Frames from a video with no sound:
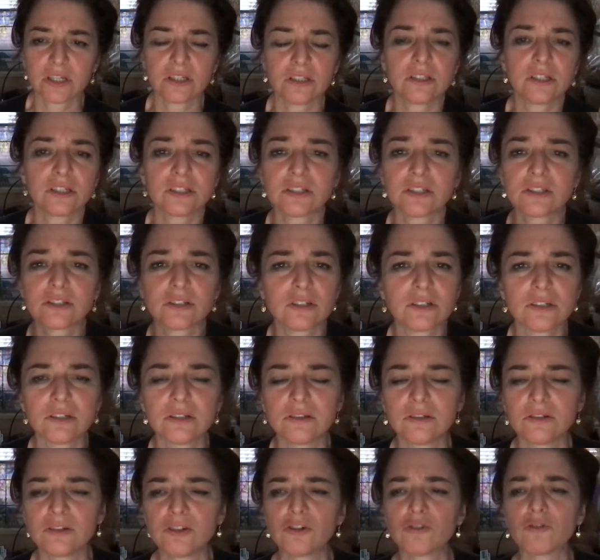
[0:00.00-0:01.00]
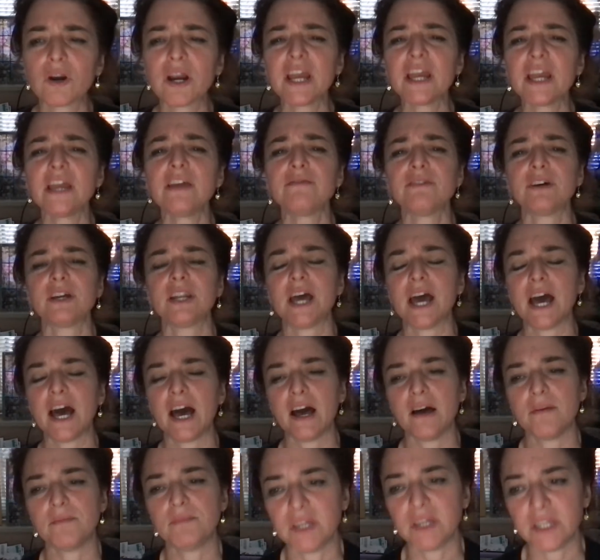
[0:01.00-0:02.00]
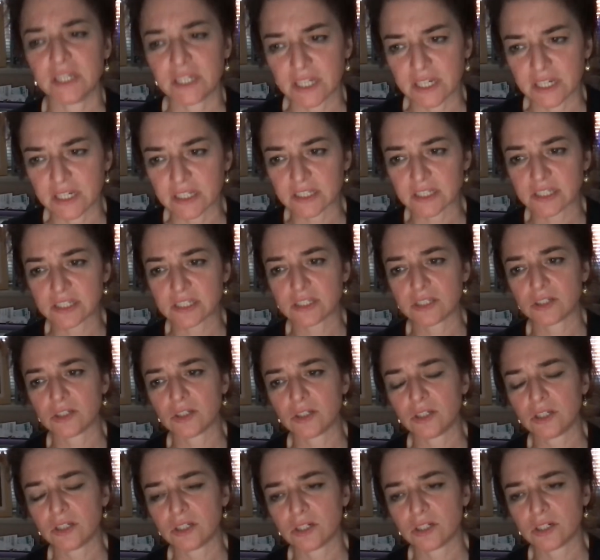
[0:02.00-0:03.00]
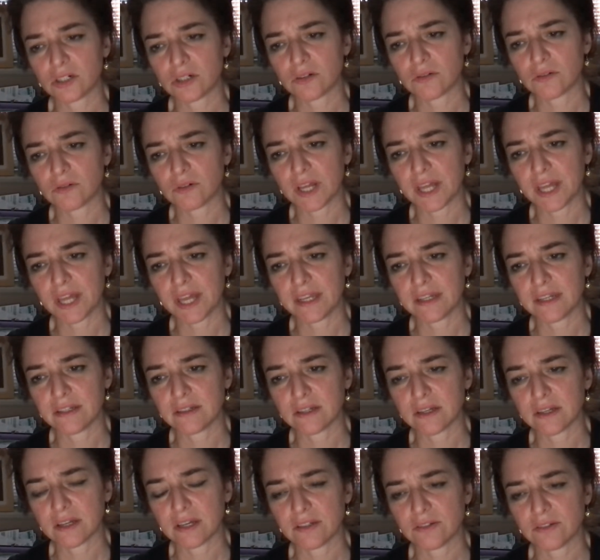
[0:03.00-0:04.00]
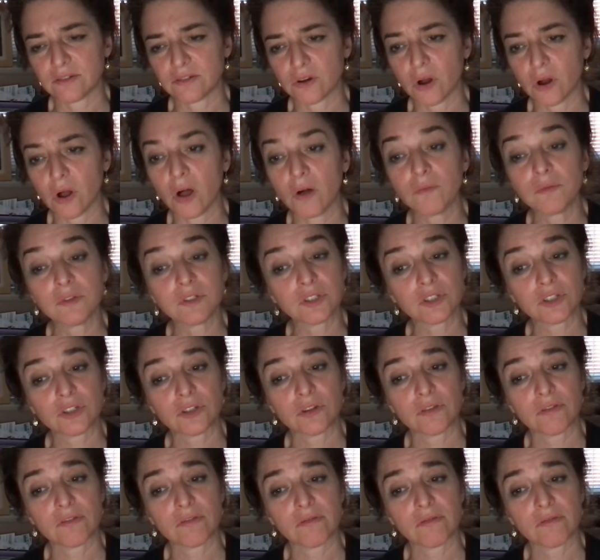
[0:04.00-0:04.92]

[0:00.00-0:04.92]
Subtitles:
this grave unhappiness, and always